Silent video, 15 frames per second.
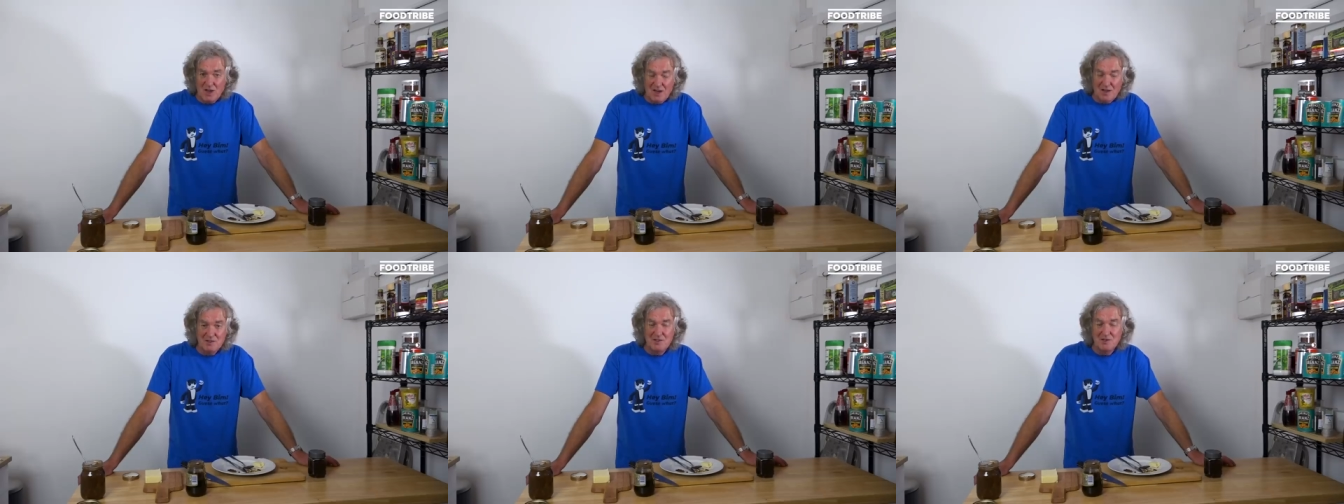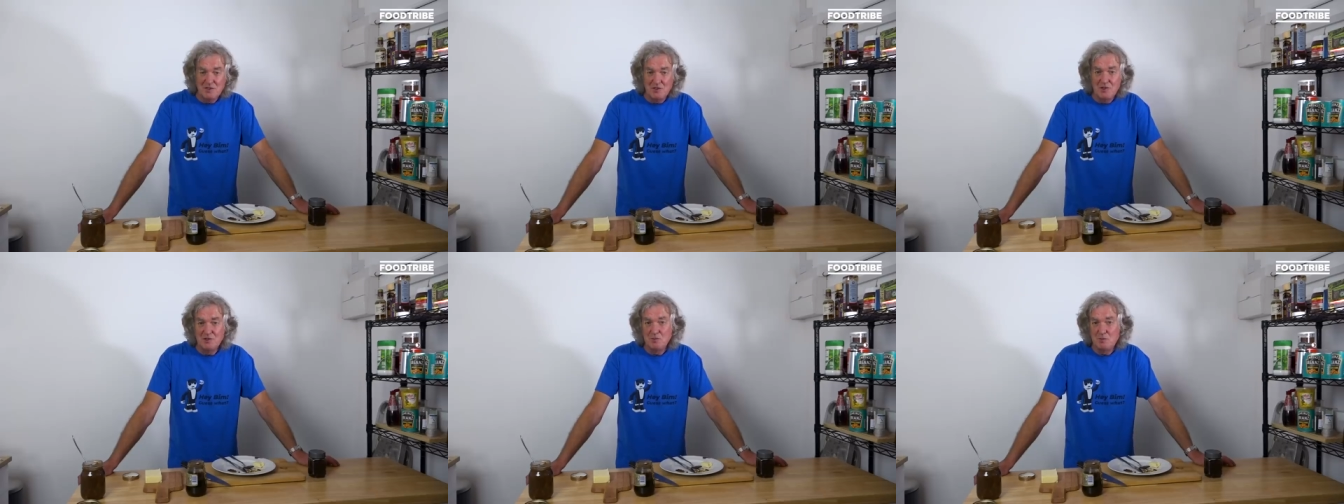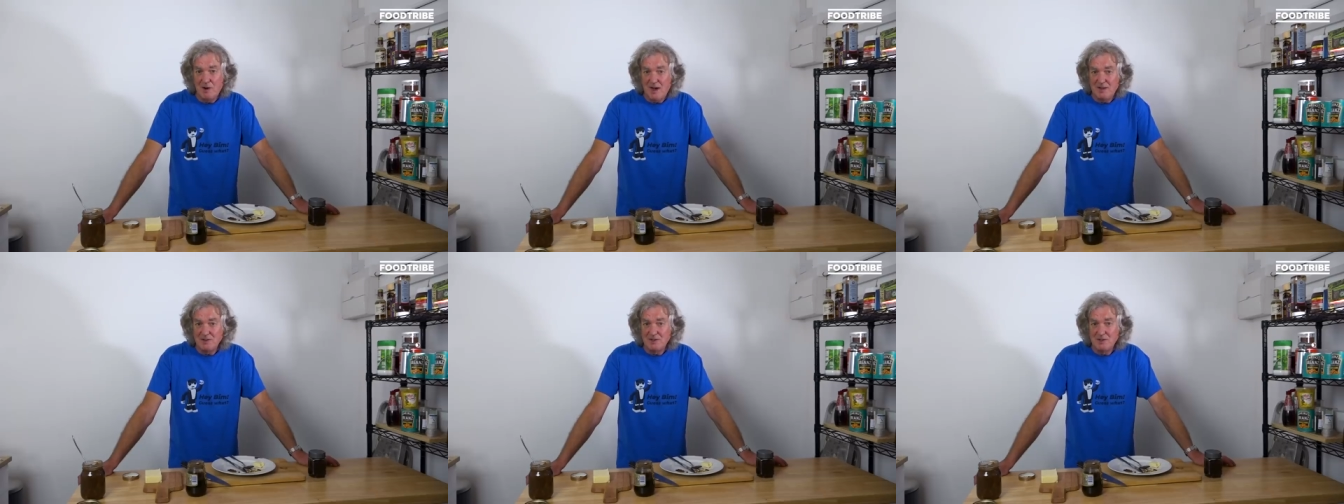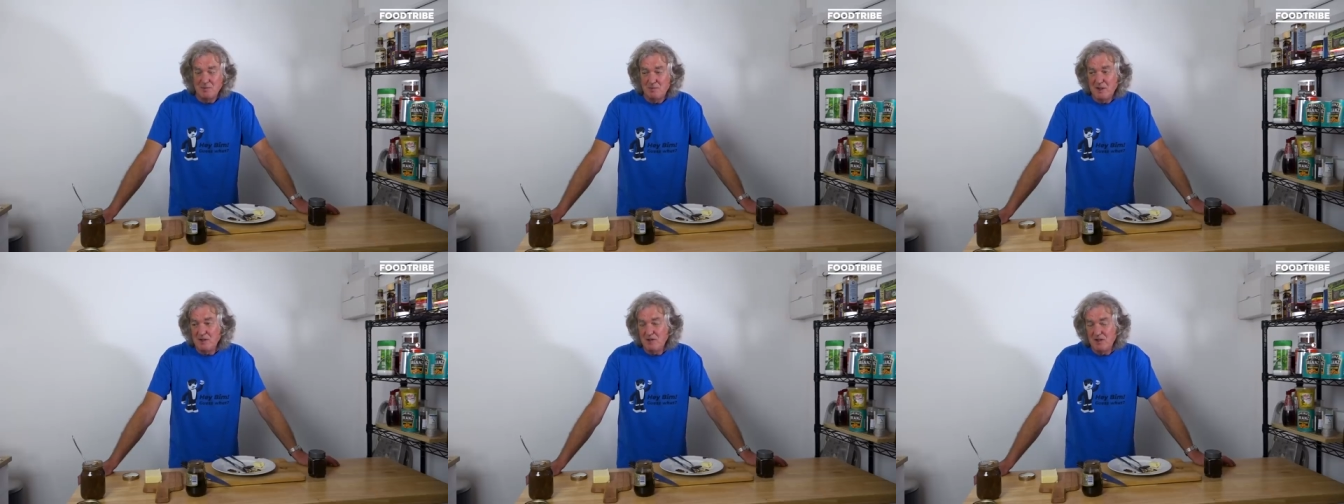aren't as good as
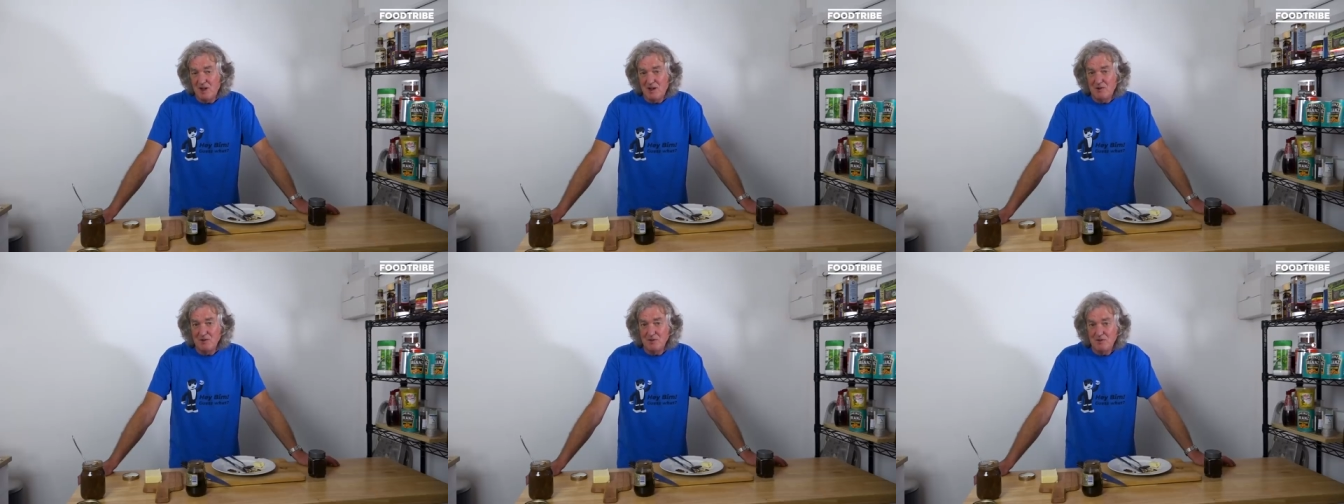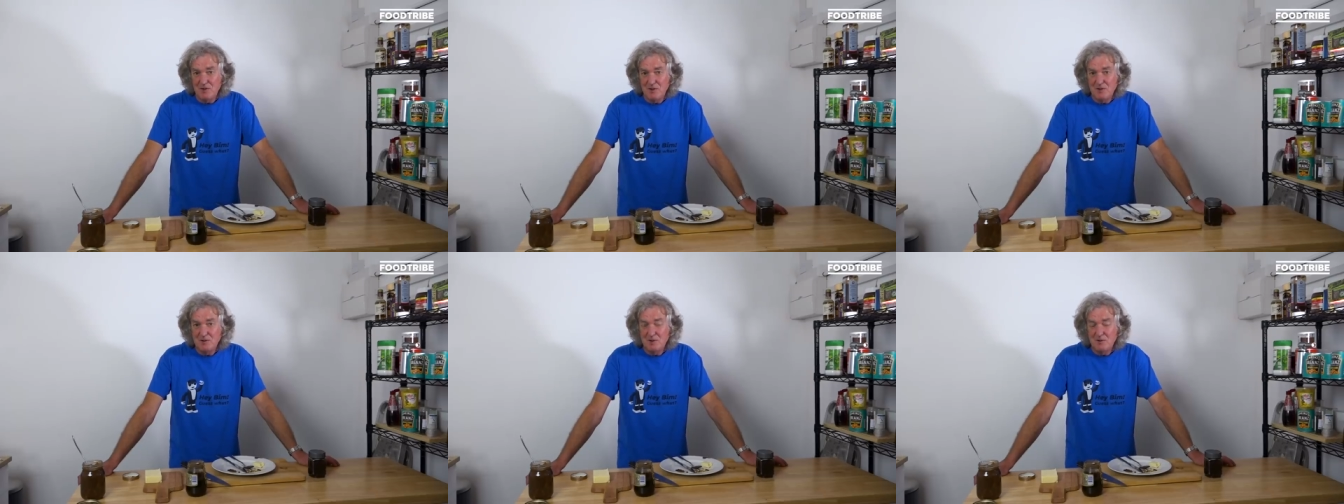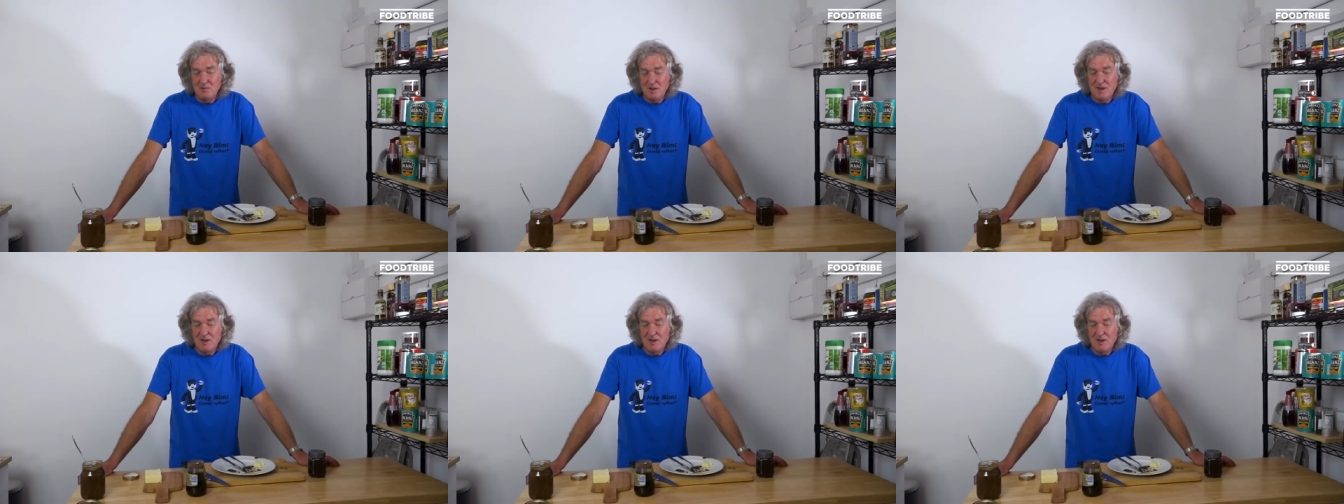Branston, but you can't refuse them